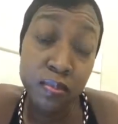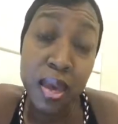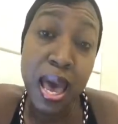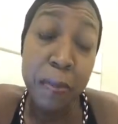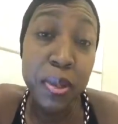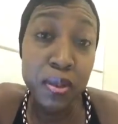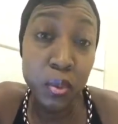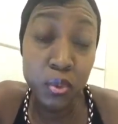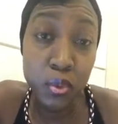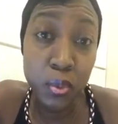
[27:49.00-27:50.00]
happened
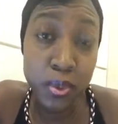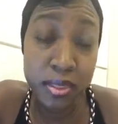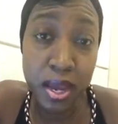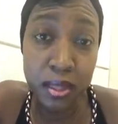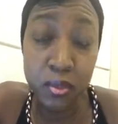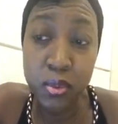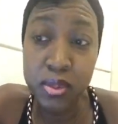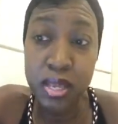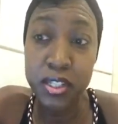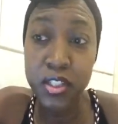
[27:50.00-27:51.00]
also with that
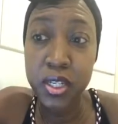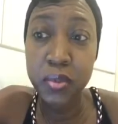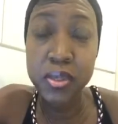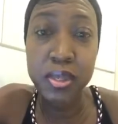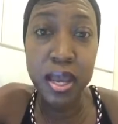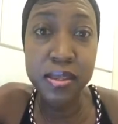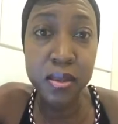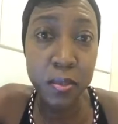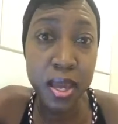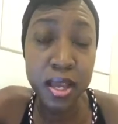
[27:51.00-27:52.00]
was that she was like
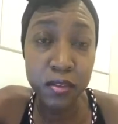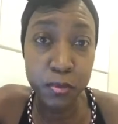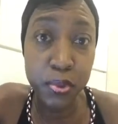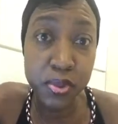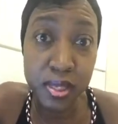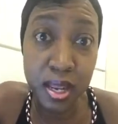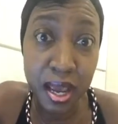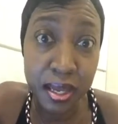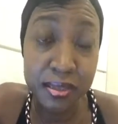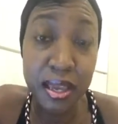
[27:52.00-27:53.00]
some kind of
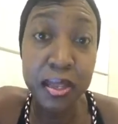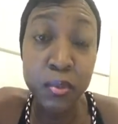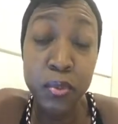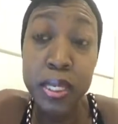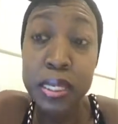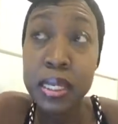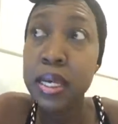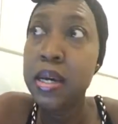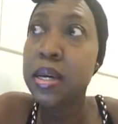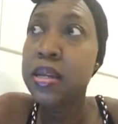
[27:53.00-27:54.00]
proselyte and really
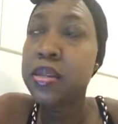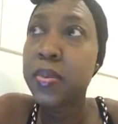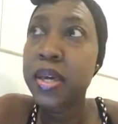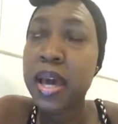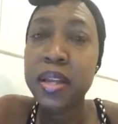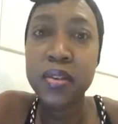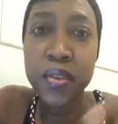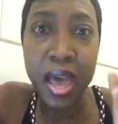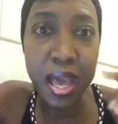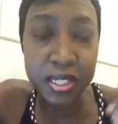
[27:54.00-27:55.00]
some kind
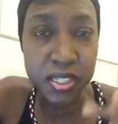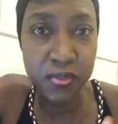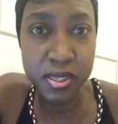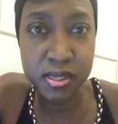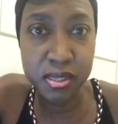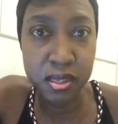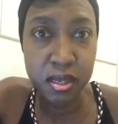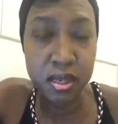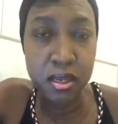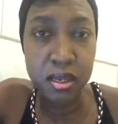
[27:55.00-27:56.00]
of activist.
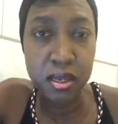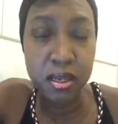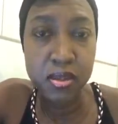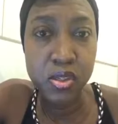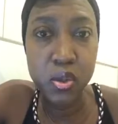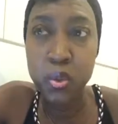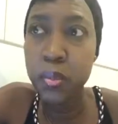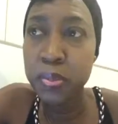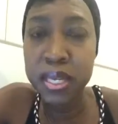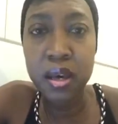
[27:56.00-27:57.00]
So
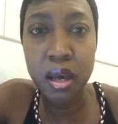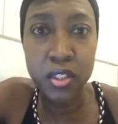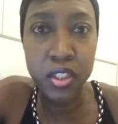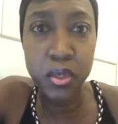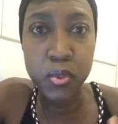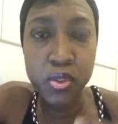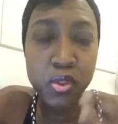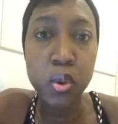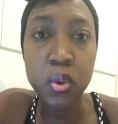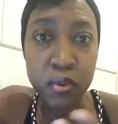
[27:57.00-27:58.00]
because she was
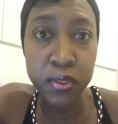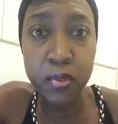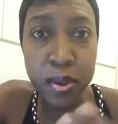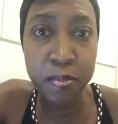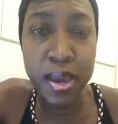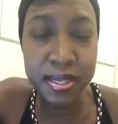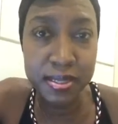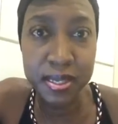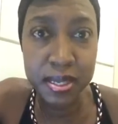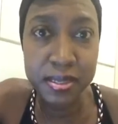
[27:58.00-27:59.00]
so overwhelmed by
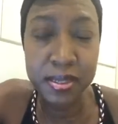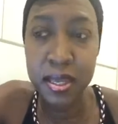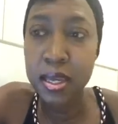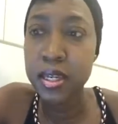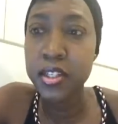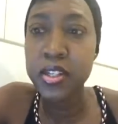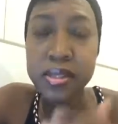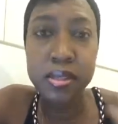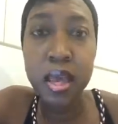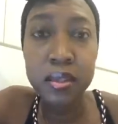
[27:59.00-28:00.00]
this, she
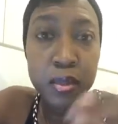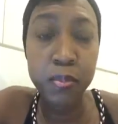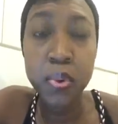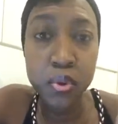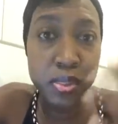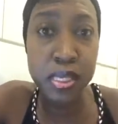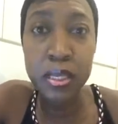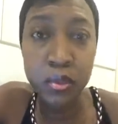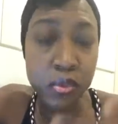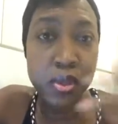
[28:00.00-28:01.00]
started
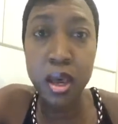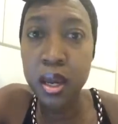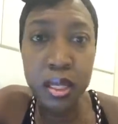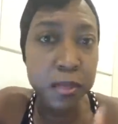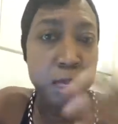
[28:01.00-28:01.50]
posting those ugly